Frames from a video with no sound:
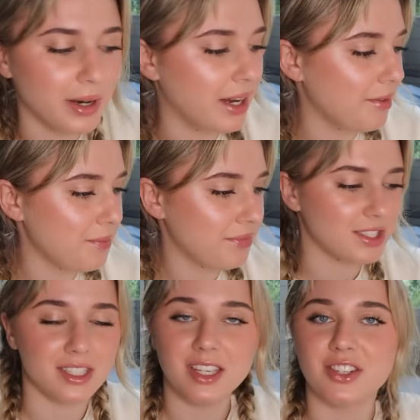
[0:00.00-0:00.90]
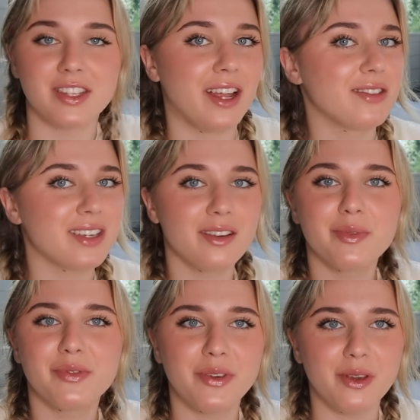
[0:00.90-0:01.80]
But she's here just announcing her
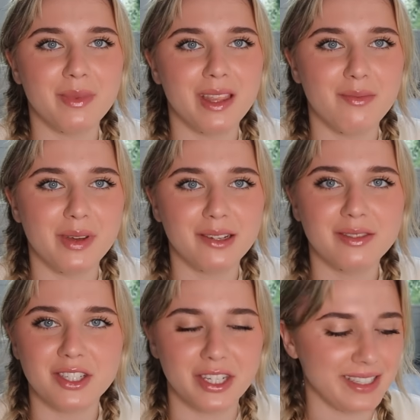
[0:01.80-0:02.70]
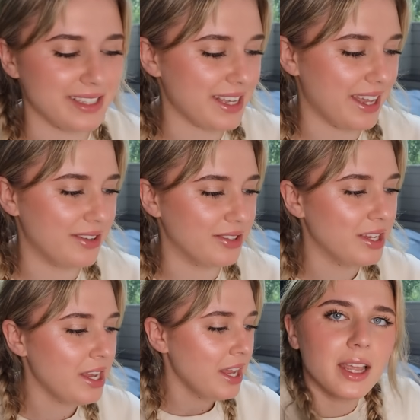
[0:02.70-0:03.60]
perfume in the middle of the cheating
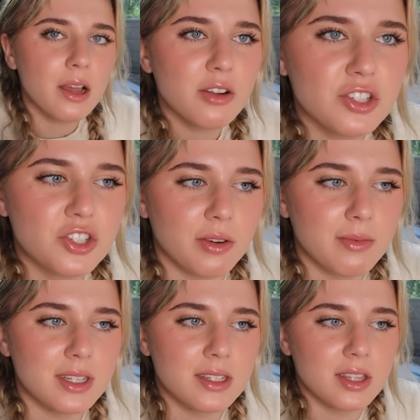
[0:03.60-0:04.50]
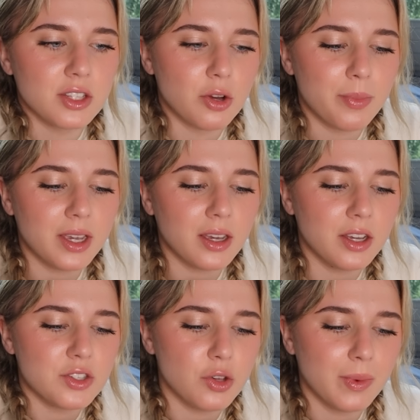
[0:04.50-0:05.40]
scandal. I like how I just jumped into the topic
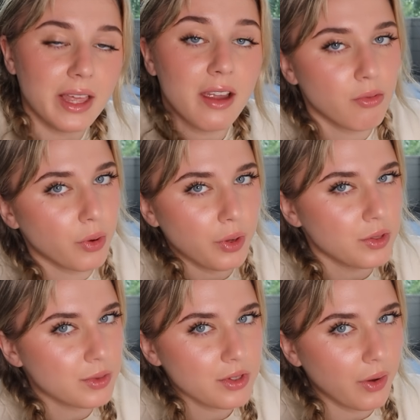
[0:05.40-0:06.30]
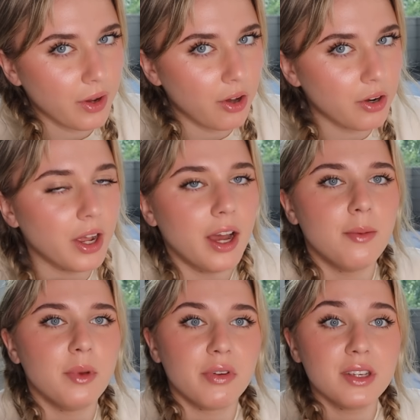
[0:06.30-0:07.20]
assuming that everyone knows what's going on.
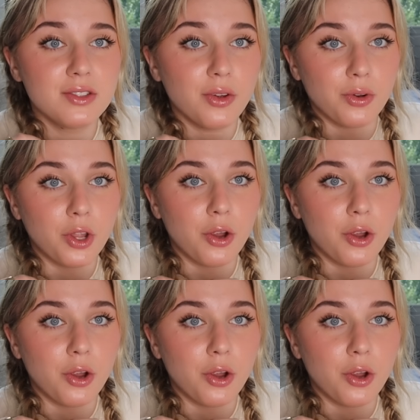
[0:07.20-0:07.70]
Um, if you guys don't